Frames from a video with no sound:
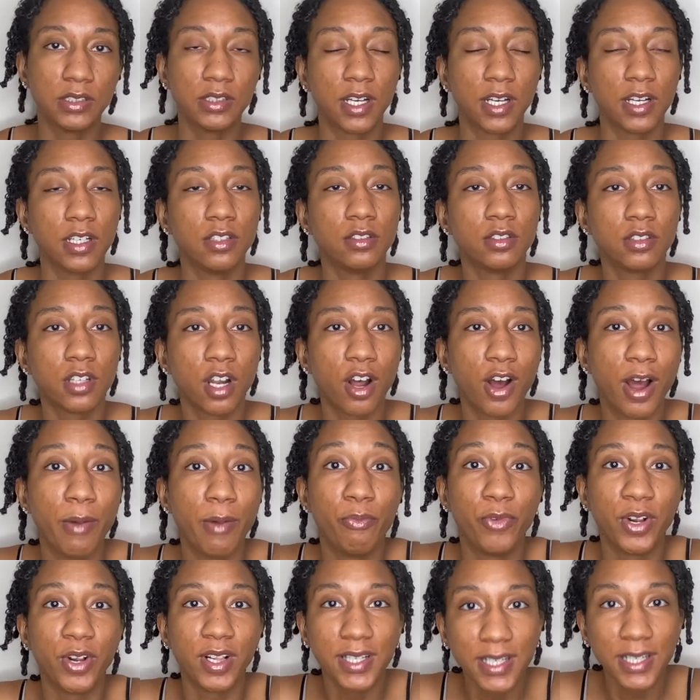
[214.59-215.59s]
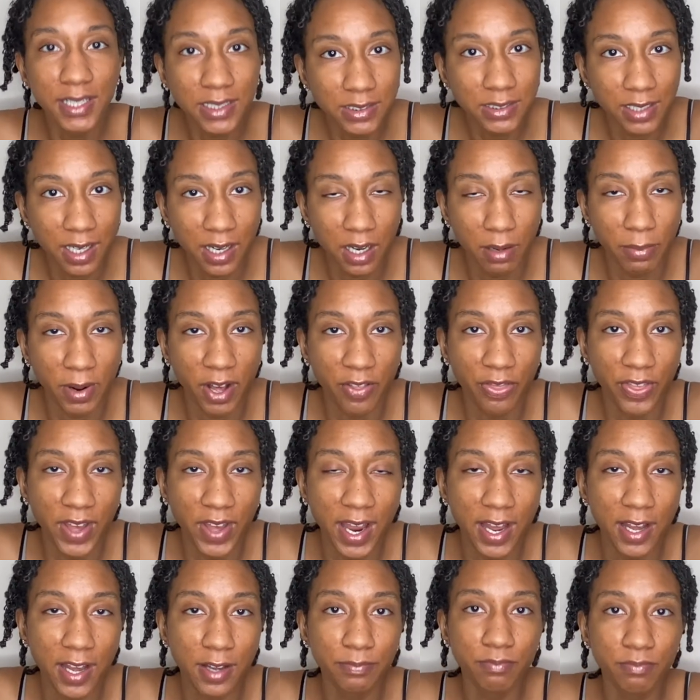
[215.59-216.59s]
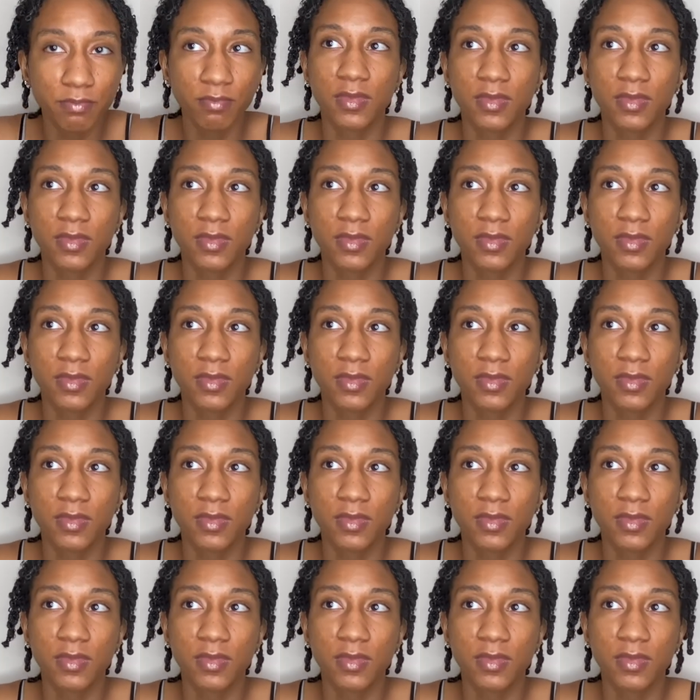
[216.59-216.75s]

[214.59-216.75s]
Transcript: And so I'm really excited about that.